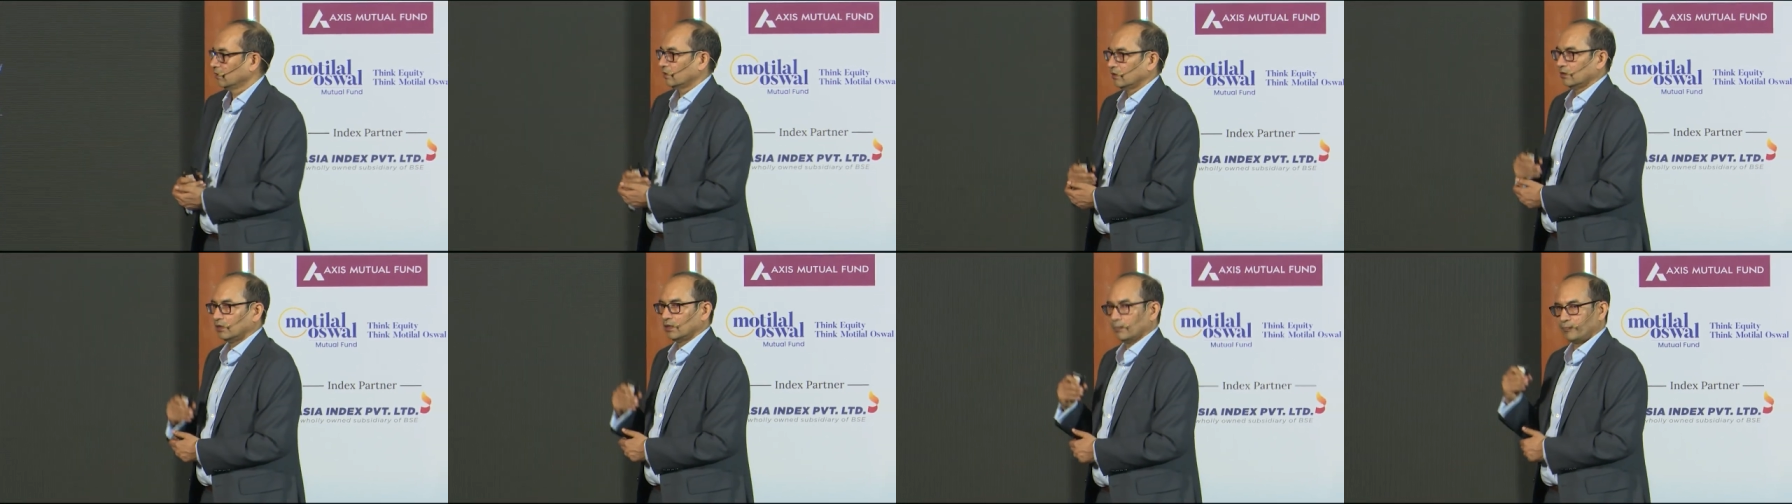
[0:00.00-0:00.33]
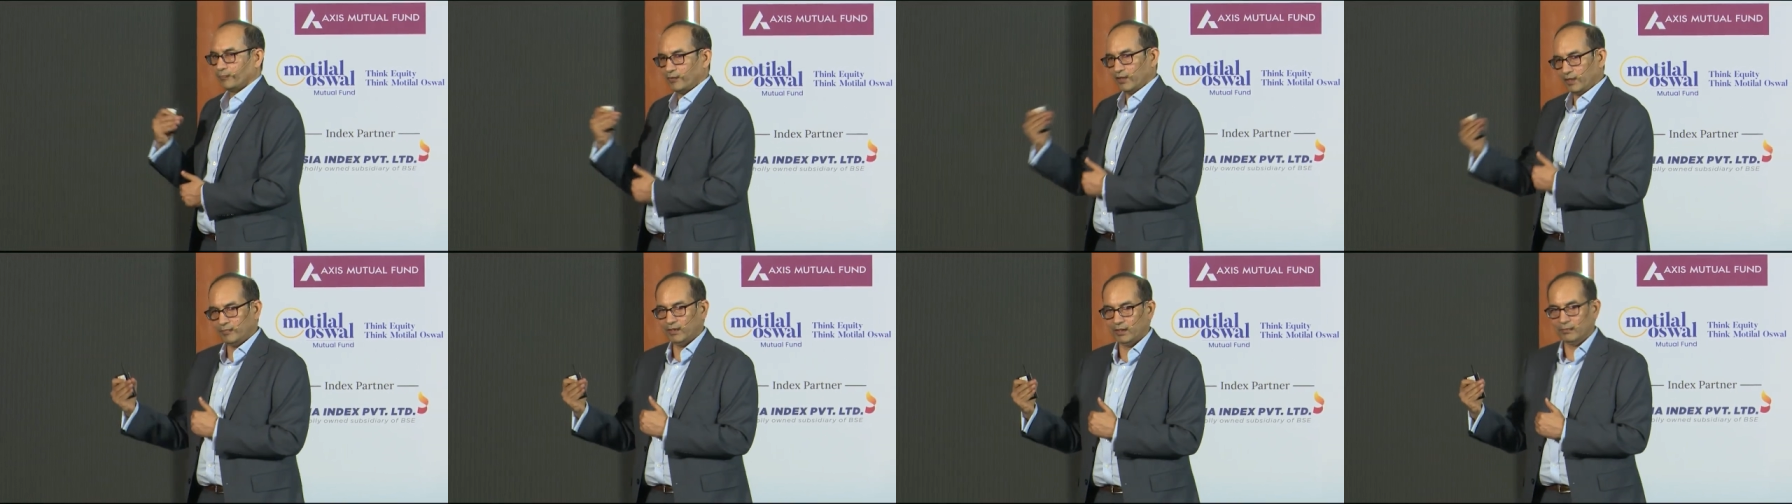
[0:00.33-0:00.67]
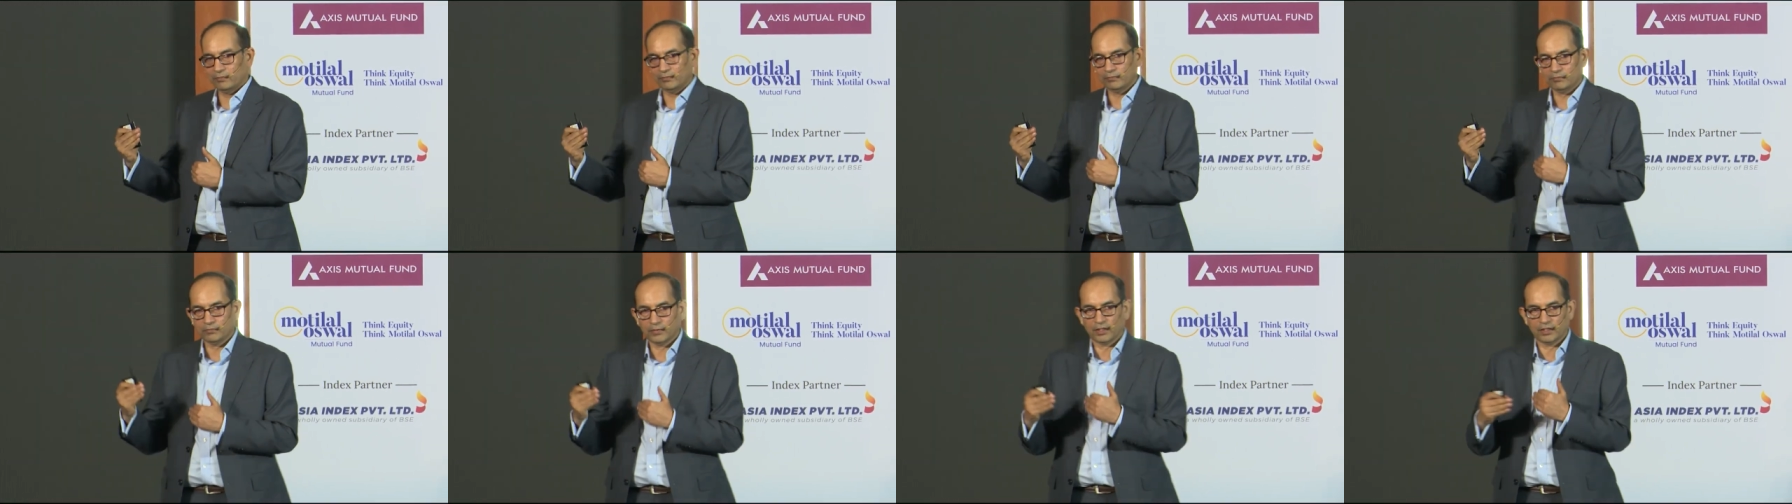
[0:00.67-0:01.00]
The
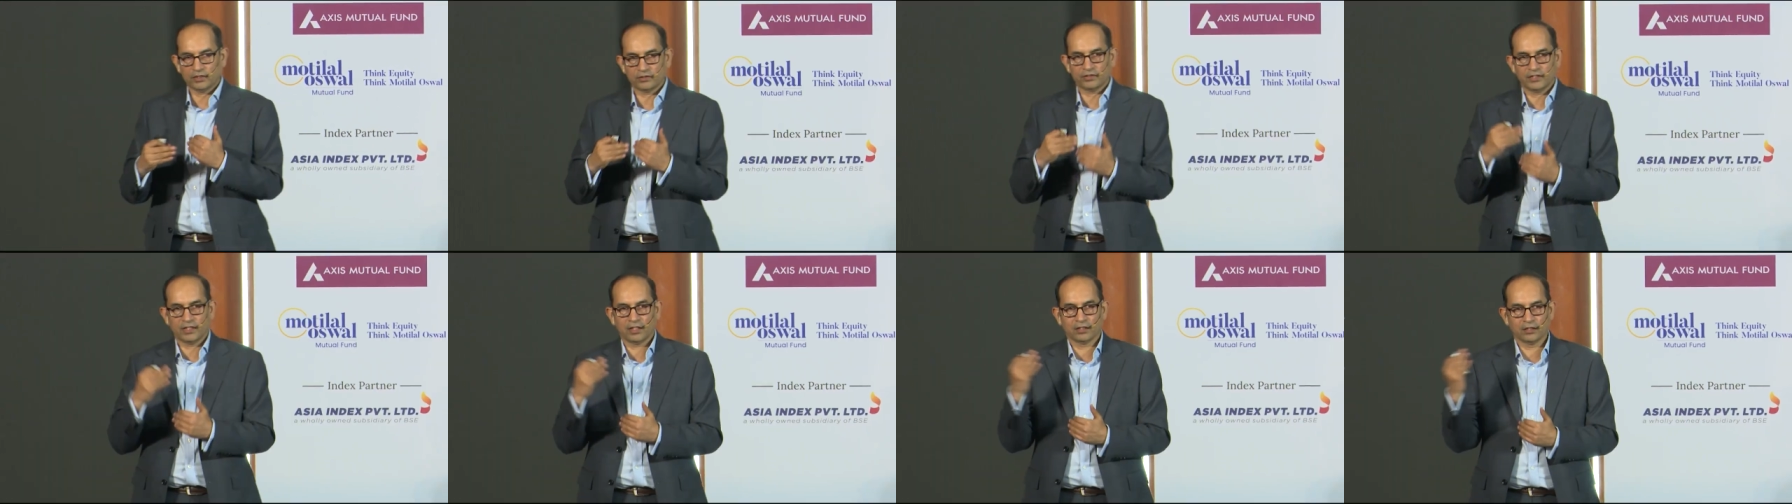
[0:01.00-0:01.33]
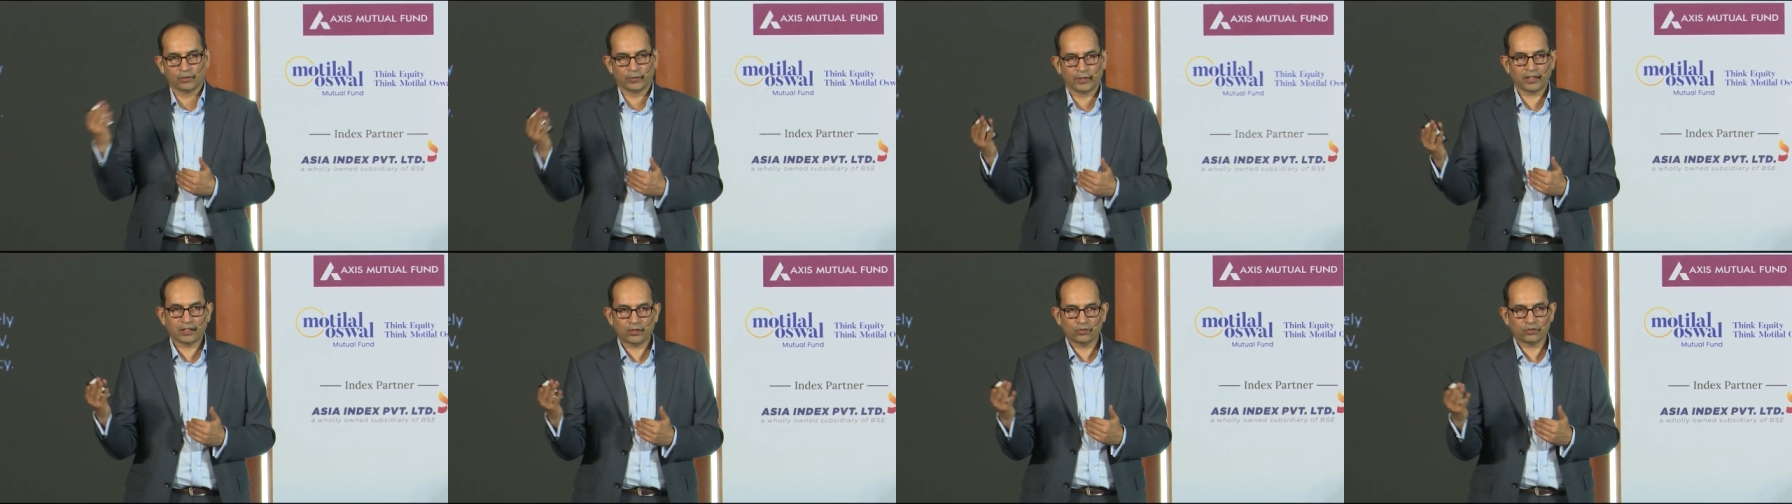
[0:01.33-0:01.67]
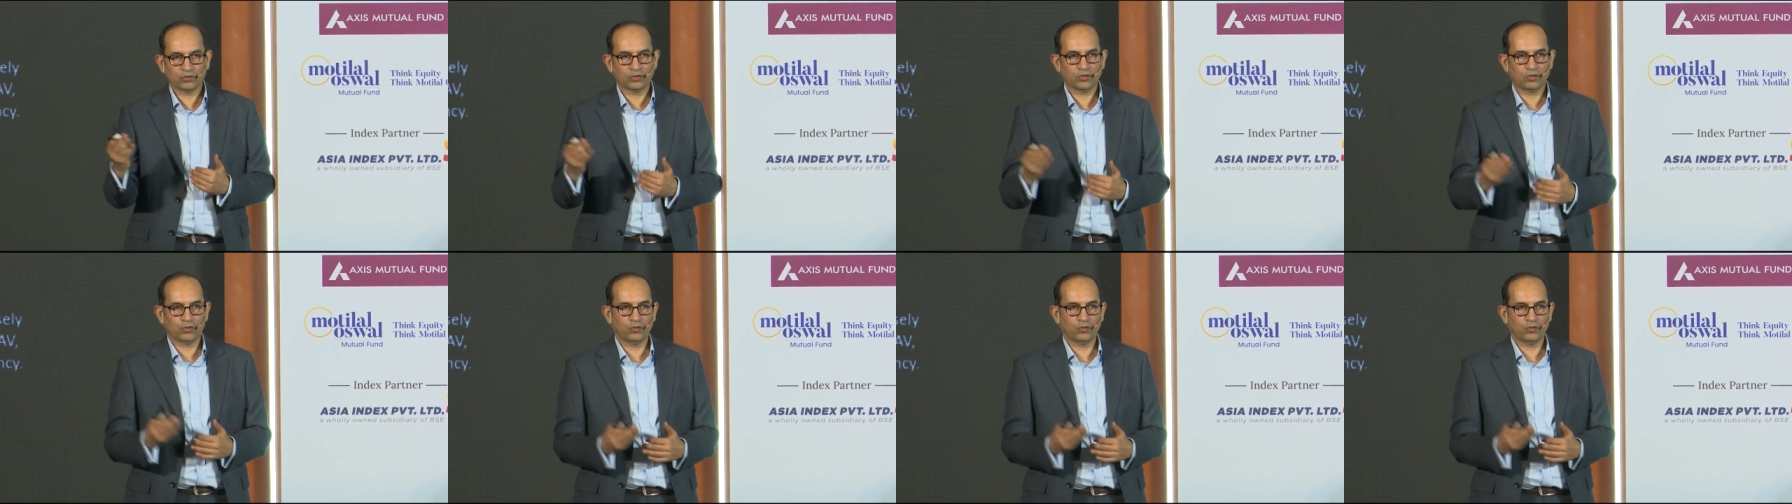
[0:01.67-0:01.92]
premium is the other way around.